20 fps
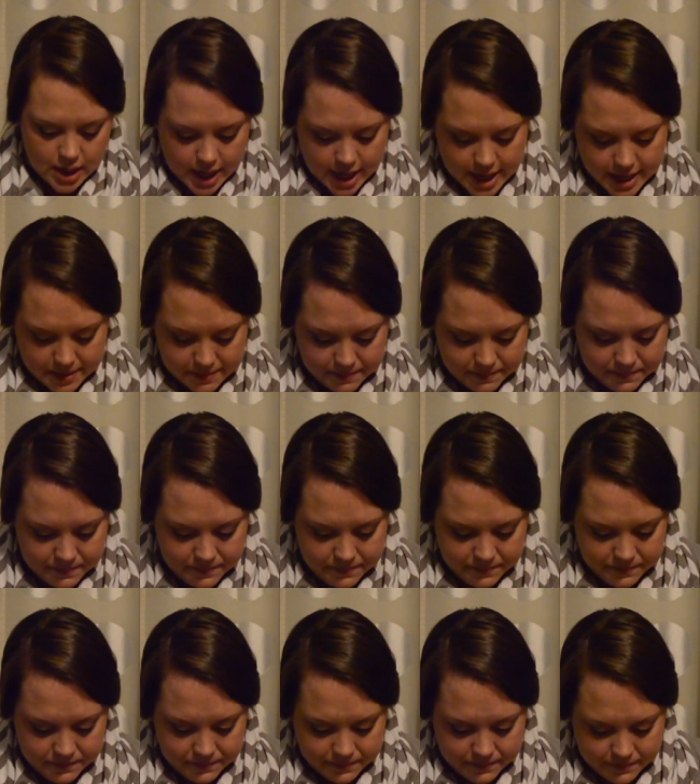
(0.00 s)
um,
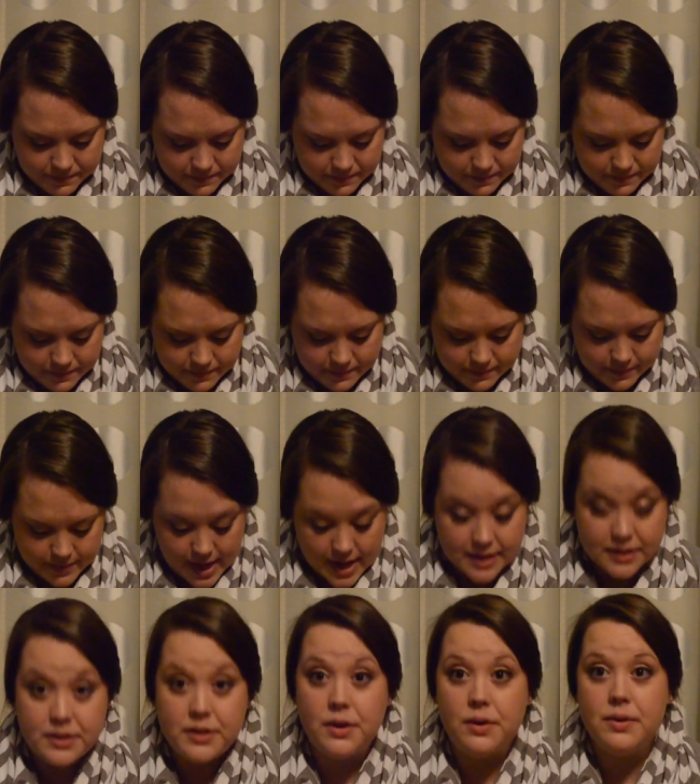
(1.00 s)

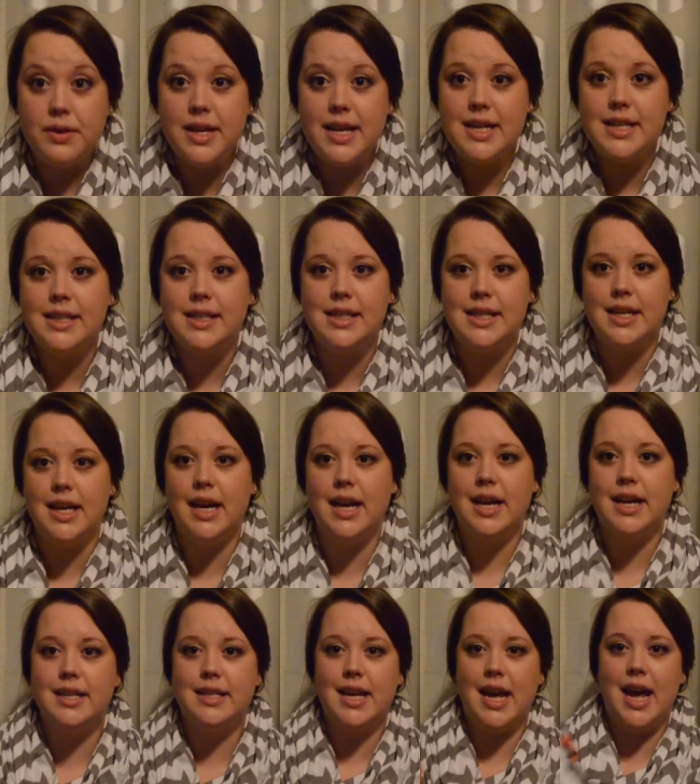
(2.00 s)
yeah, so this
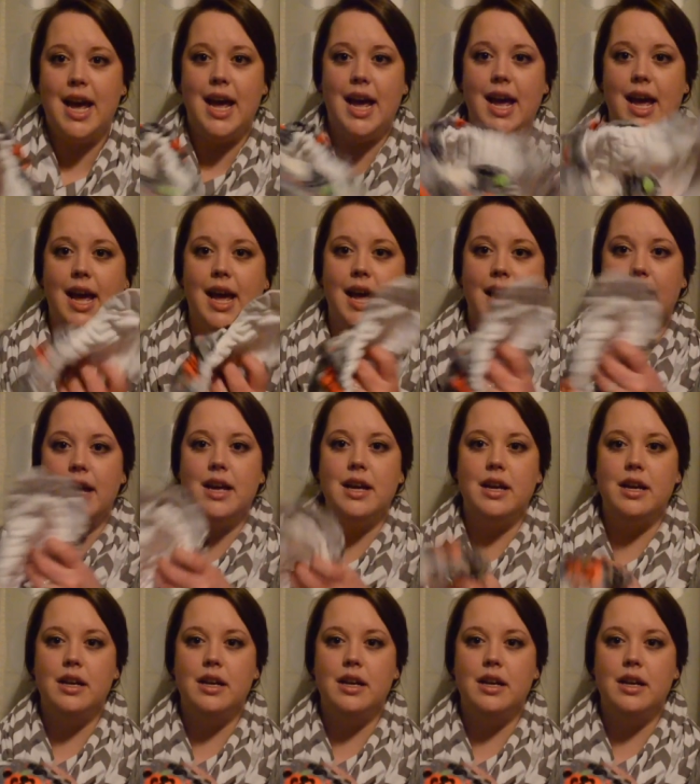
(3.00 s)
is a